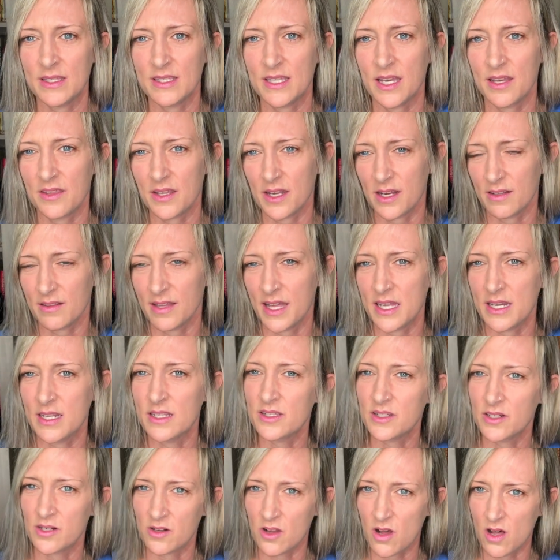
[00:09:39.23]
South Carolina
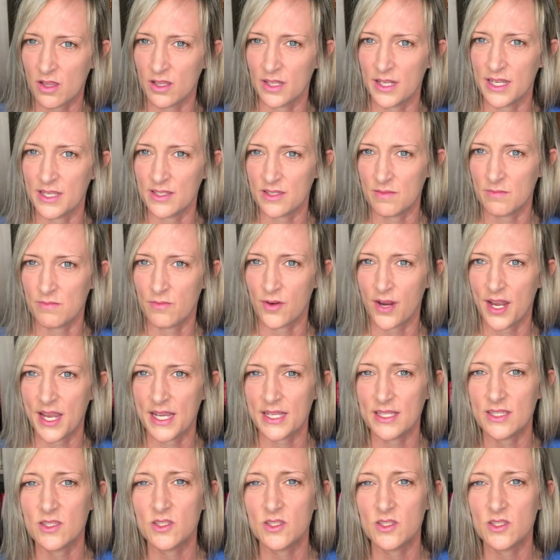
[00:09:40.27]
during holidays and breaks.